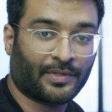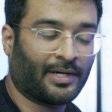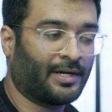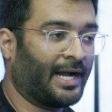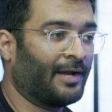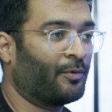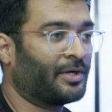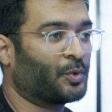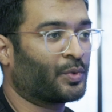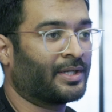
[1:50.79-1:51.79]
I
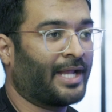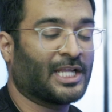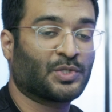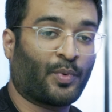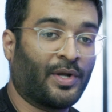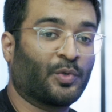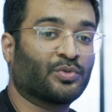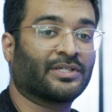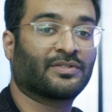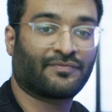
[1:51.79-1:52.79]
wanted to run
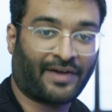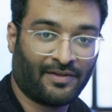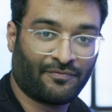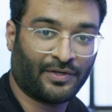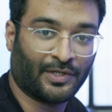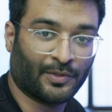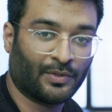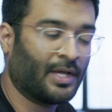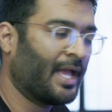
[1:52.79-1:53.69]
H.265 video